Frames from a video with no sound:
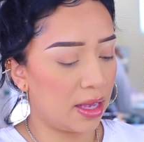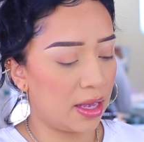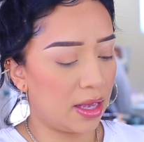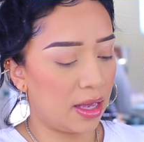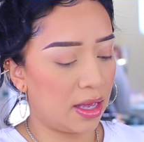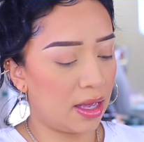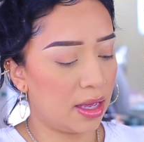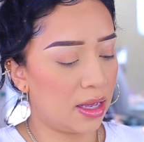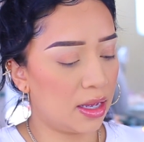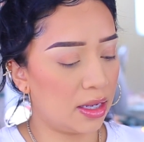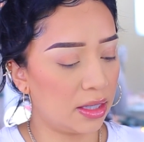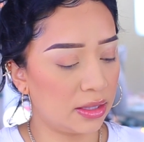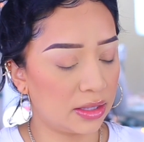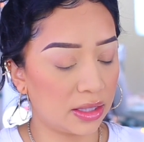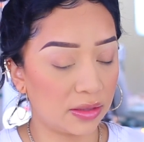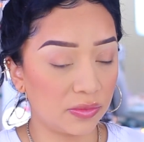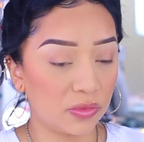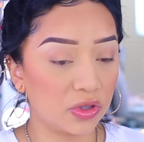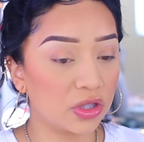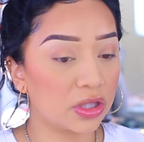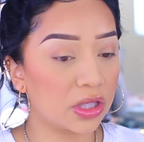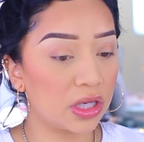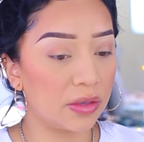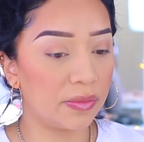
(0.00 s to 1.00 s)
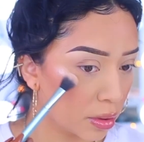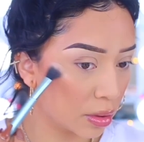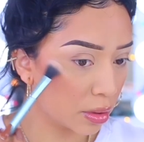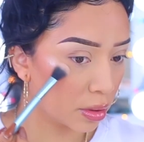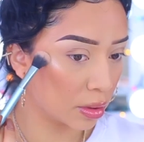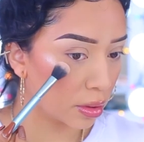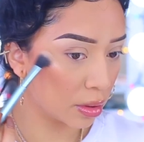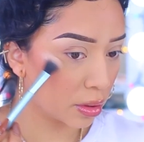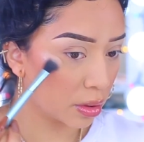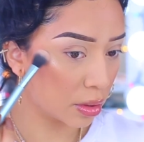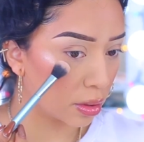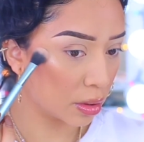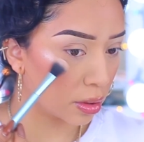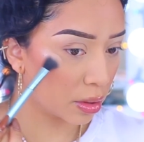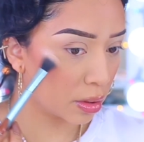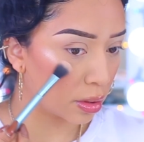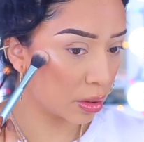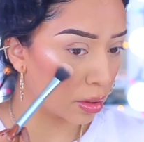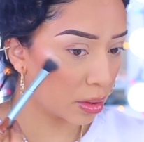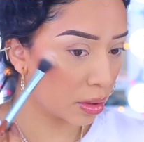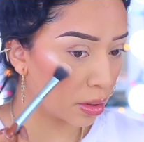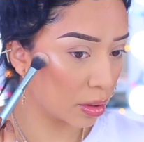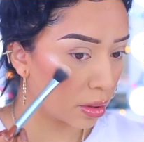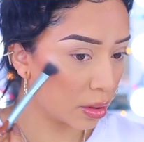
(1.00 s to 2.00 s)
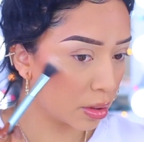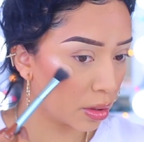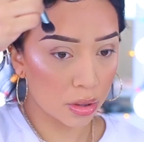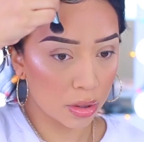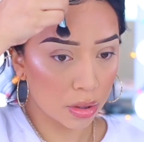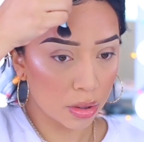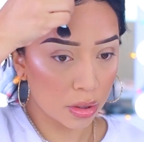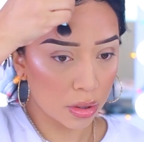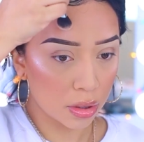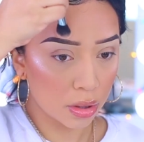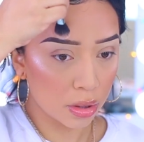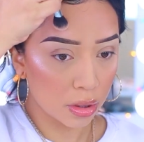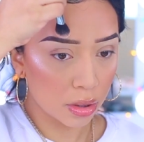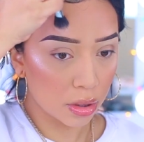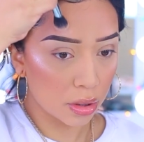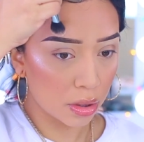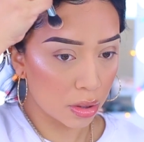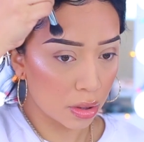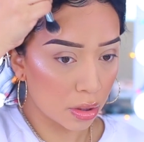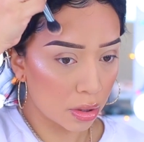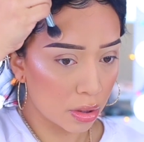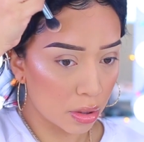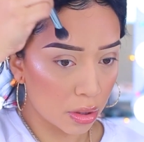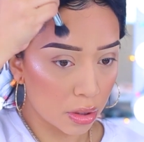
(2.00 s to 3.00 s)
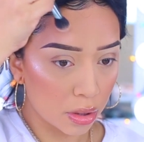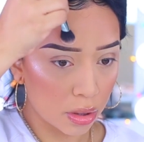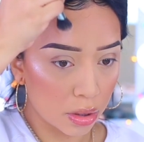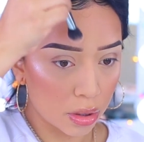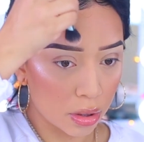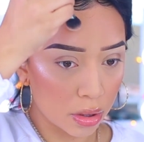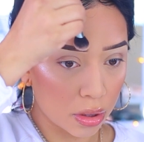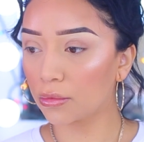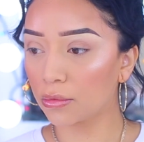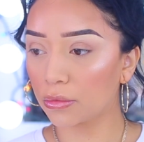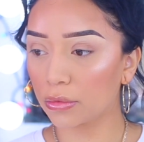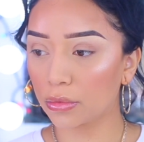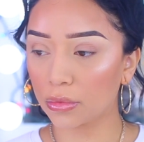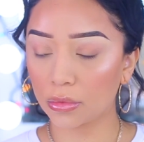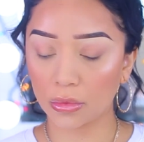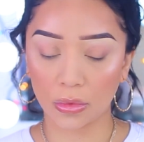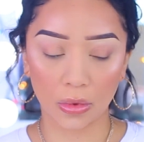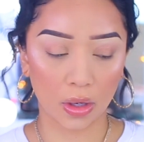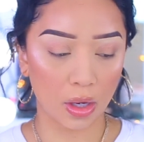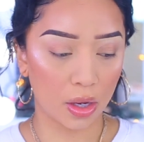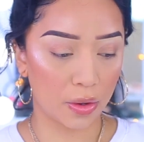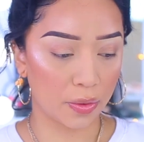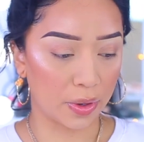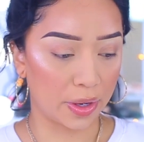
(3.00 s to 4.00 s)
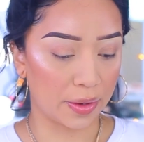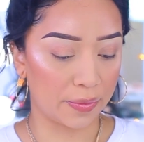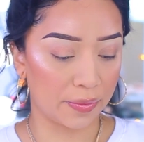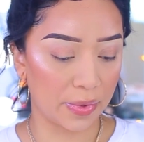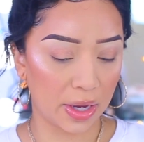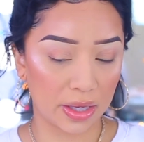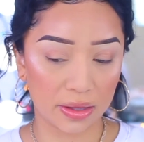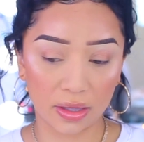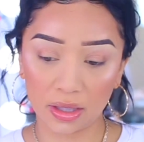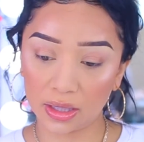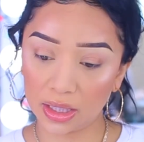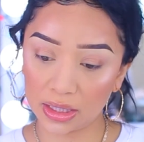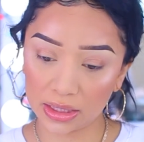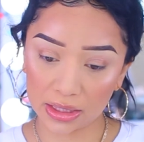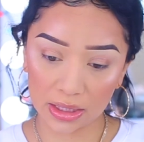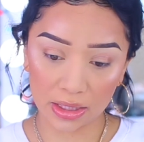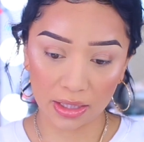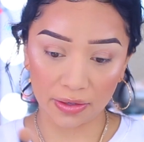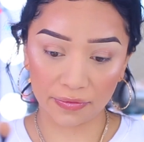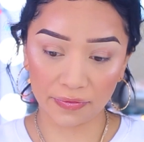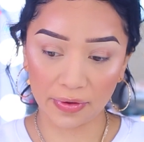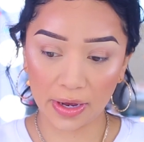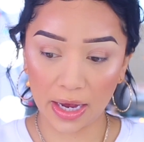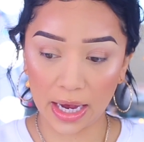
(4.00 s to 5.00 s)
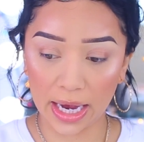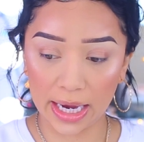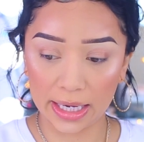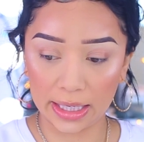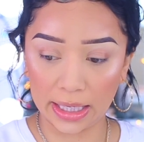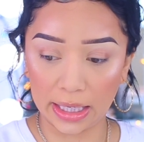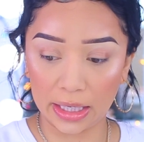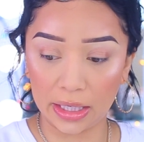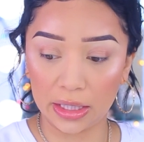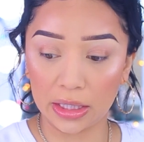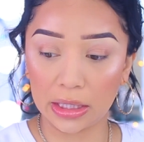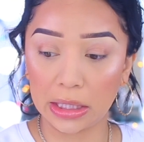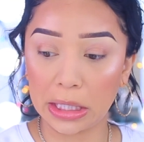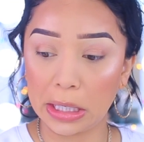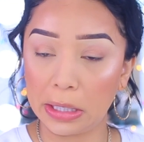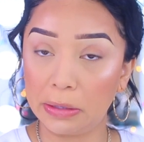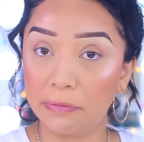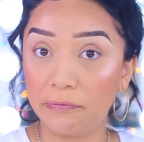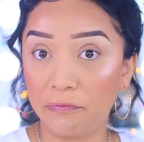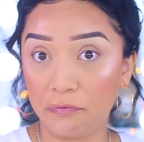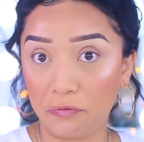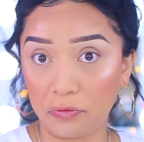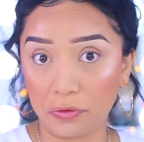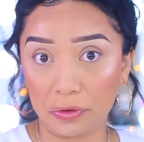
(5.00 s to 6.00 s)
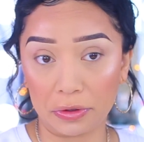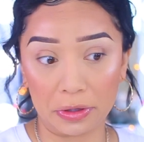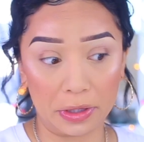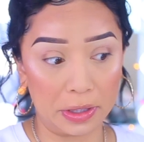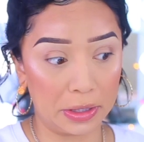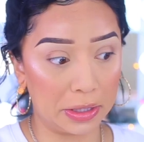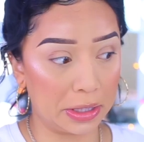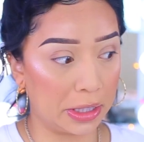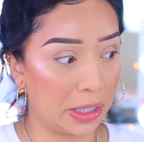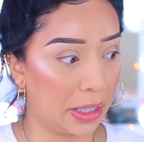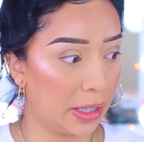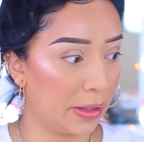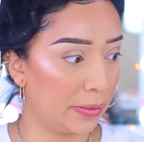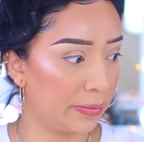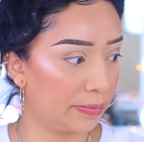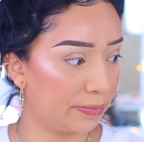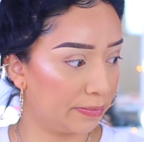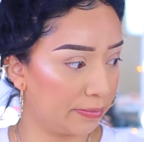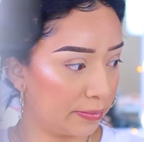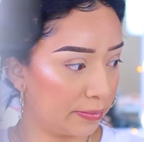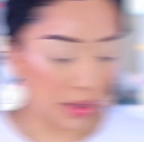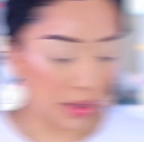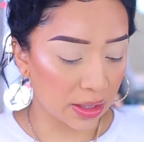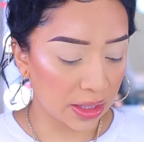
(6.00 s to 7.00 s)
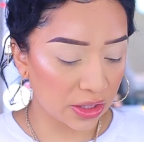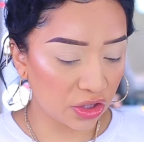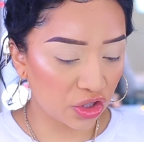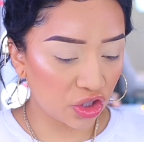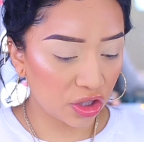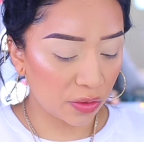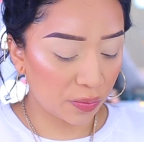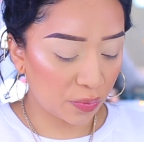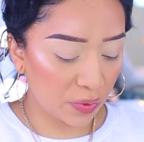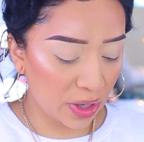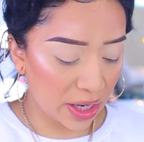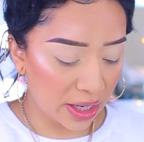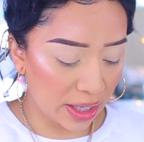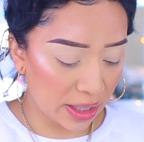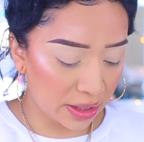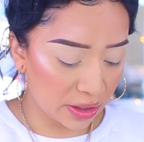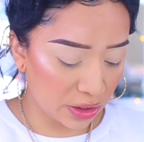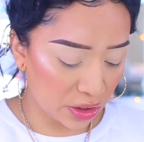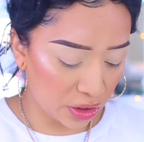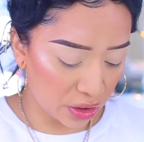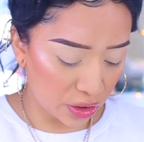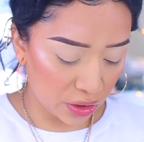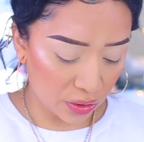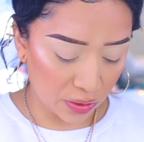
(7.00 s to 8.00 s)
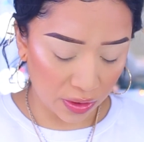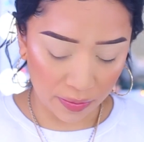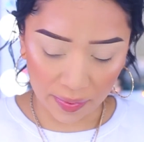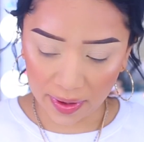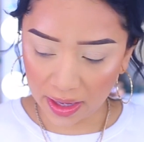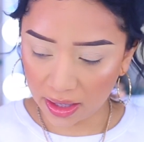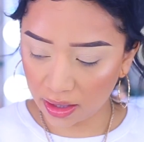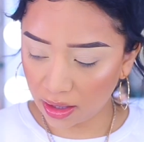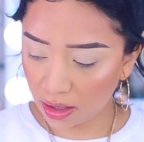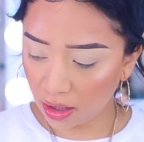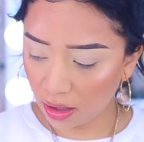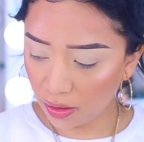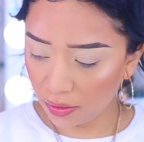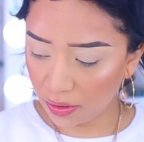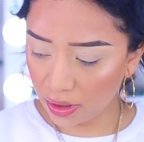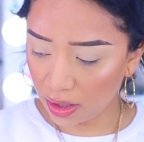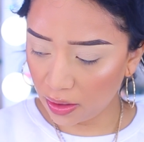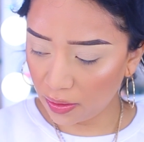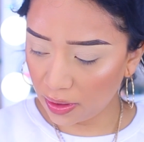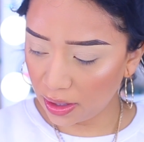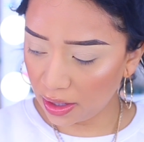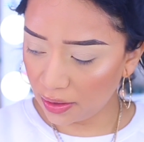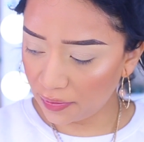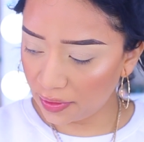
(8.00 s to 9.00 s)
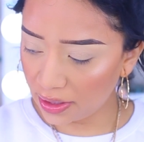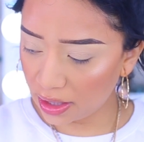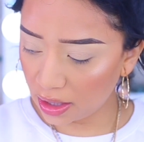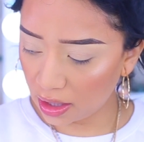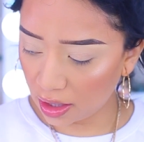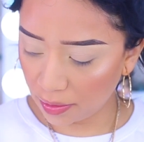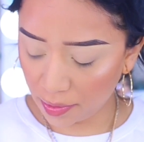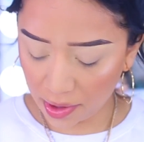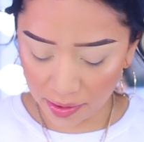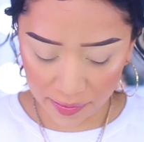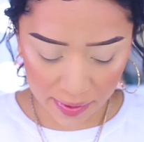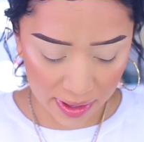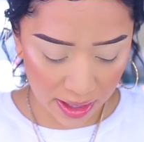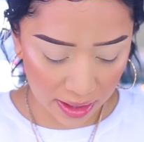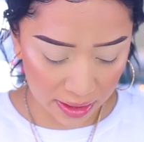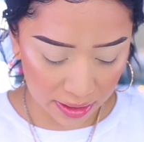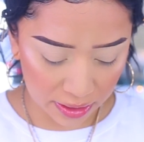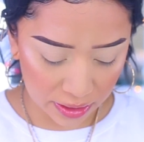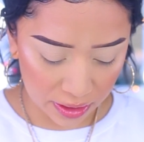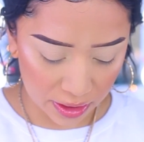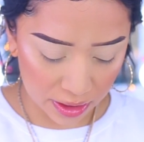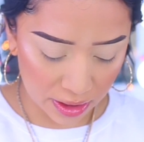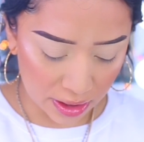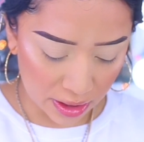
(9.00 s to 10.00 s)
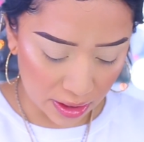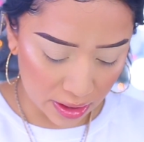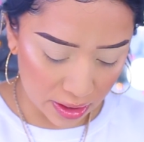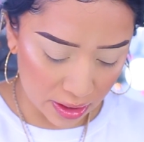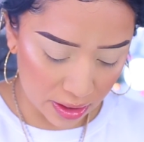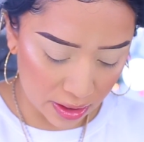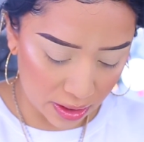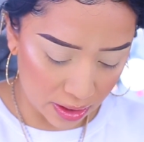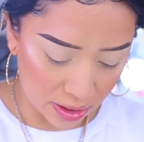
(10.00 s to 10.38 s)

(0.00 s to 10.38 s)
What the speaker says: And I'm just going to mix them all because that's exactly what I've been doing. Okay, I think that's enough highlighter for the day. Let's jump right into the palette. Oh no, I already got my palette dirty.